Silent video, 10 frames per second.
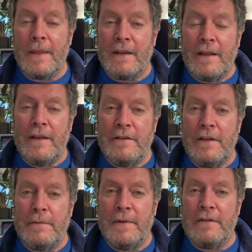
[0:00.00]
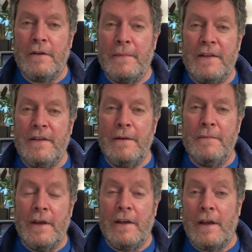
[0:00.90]
Can I see this person on my team,
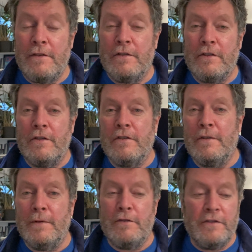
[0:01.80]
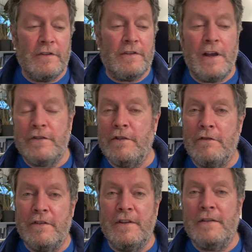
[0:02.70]
either as a constable or as a sergeant
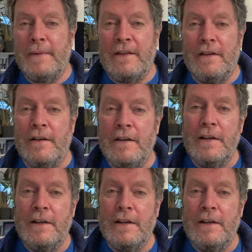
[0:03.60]
or as an inspector?